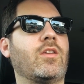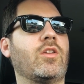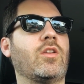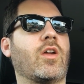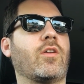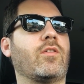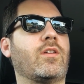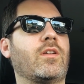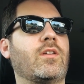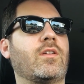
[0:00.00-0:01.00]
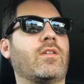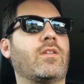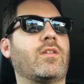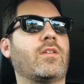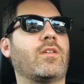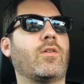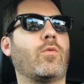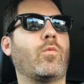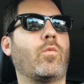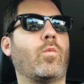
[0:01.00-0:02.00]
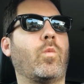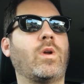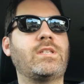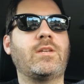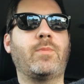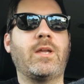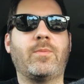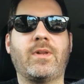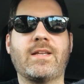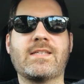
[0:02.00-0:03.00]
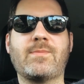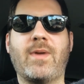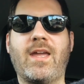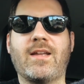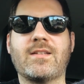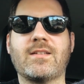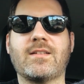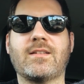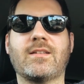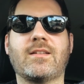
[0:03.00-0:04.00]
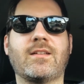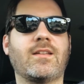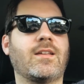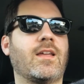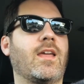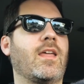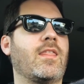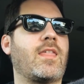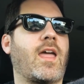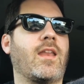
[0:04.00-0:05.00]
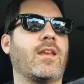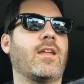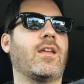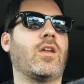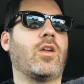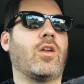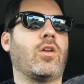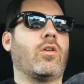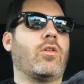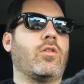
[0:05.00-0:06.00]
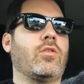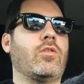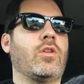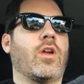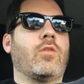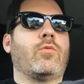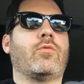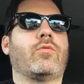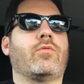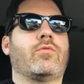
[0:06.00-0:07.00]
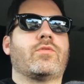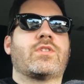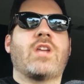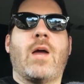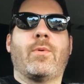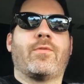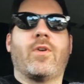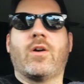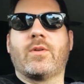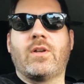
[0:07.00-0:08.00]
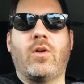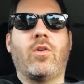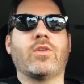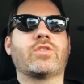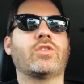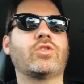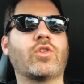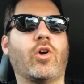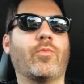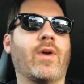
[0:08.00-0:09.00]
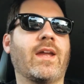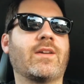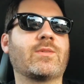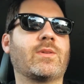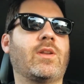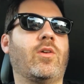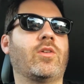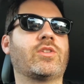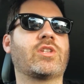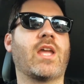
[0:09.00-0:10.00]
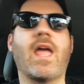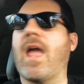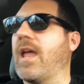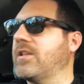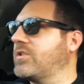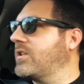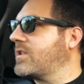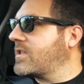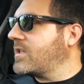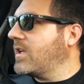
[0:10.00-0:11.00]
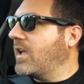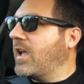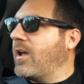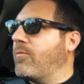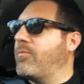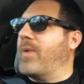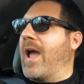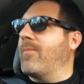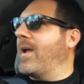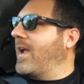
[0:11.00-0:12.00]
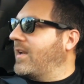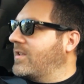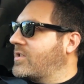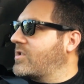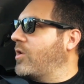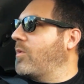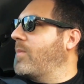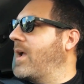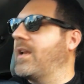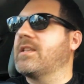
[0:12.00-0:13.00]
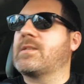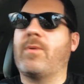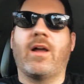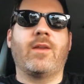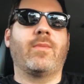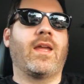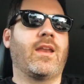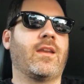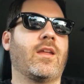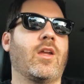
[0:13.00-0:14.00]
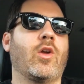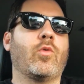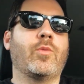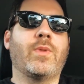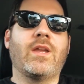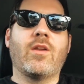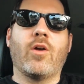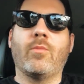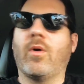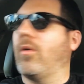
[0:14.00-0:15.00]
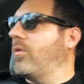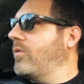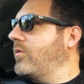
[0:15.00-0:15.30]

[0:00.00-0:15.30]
you know, what did people expect? That, you know, Cyberfrog would launch and Jawbreakers would launch and just Batman and Superman and Spider-Man would be no more.